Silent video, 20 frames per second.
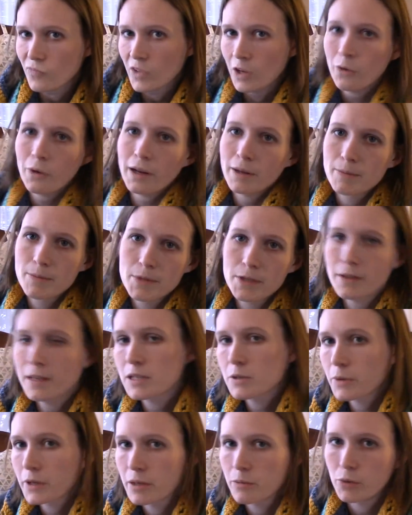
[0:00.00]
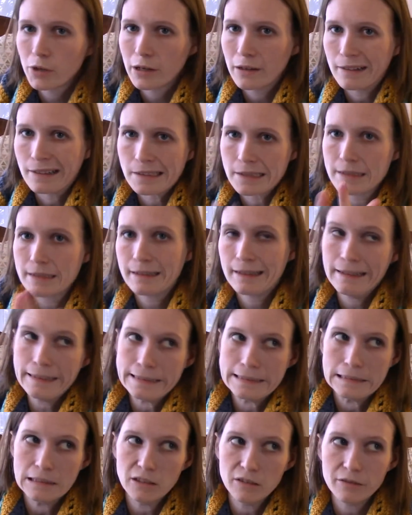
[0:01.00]
Okay, so that's work in progress,
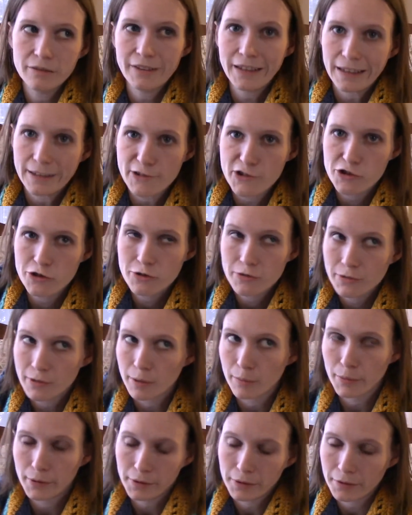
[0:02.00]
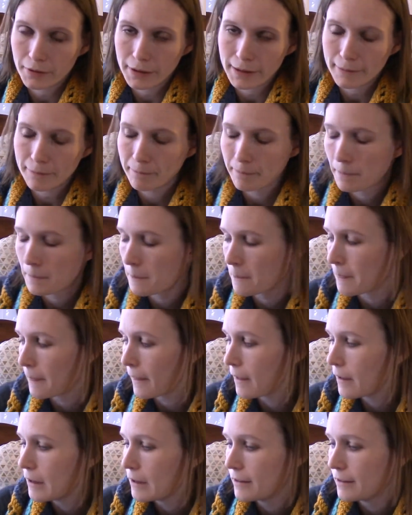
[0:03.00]
kind of-ish, number 3.
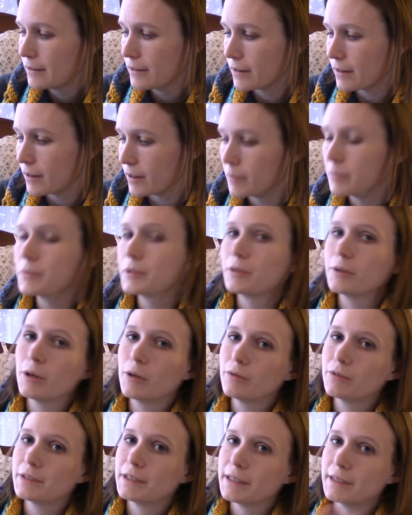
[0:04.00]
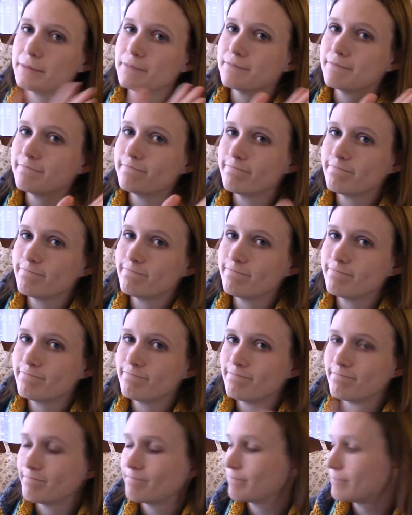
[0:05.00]
So hopefully
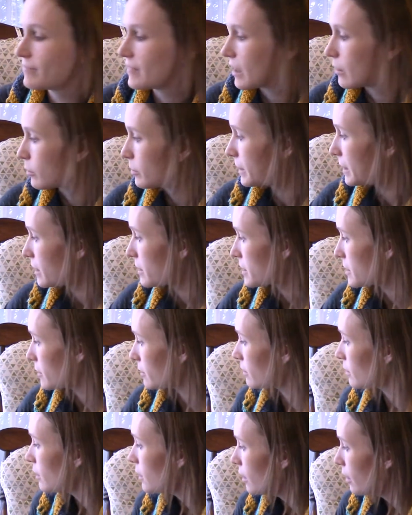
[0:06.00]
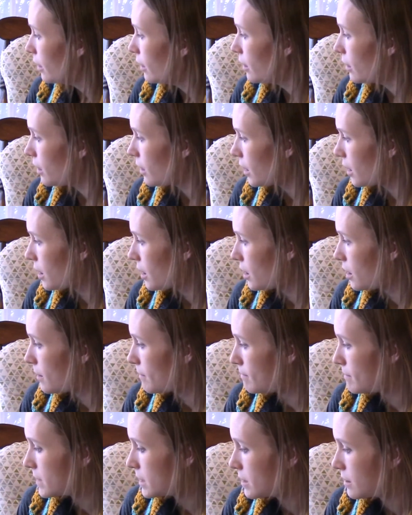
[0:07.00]
that will be done soon.
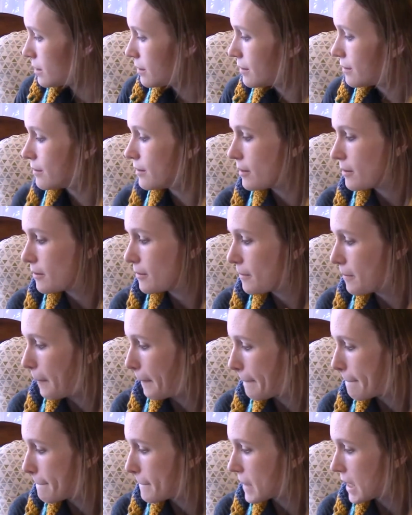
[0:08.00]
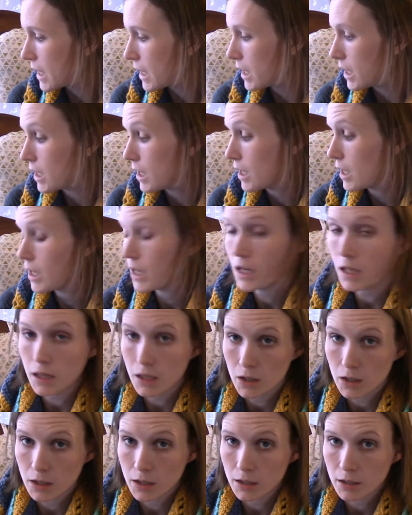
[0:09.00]
My
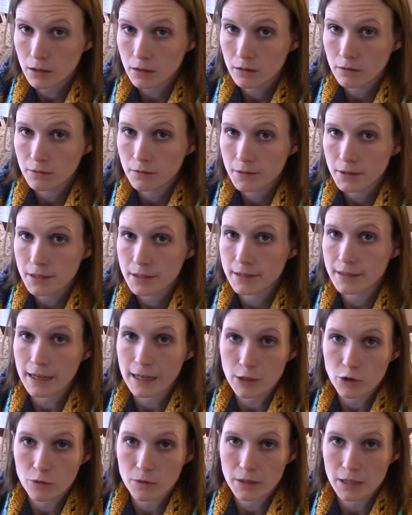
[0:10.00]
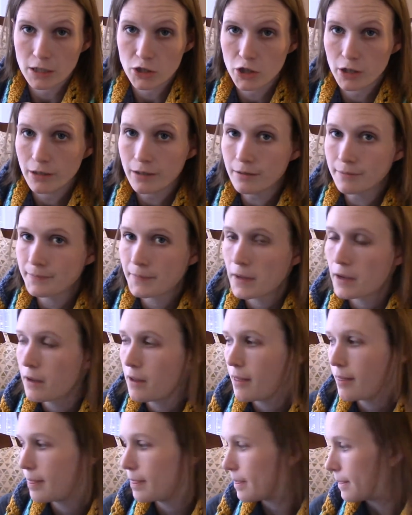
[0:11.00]
other stashquisition
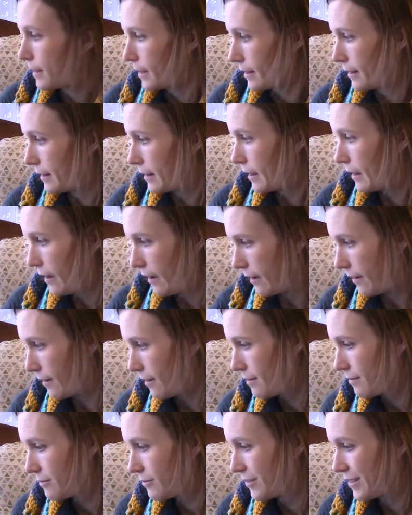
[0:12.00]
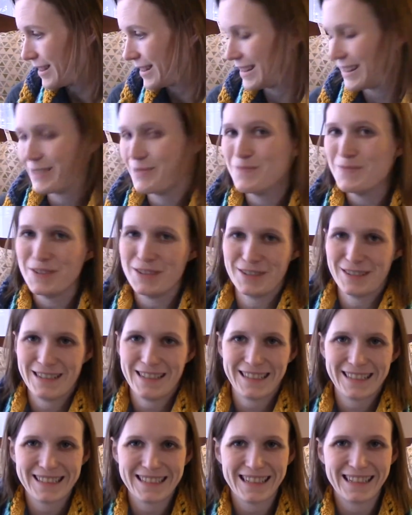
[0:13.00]
that I have, I'm very
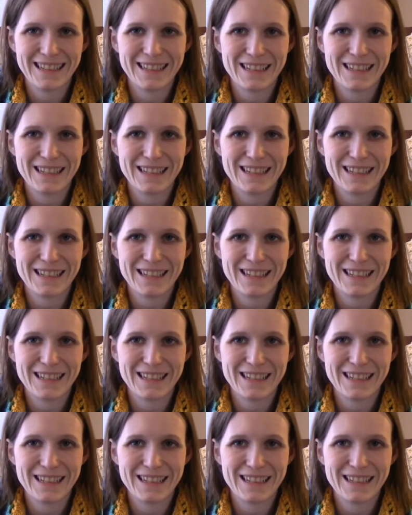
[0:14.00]
excited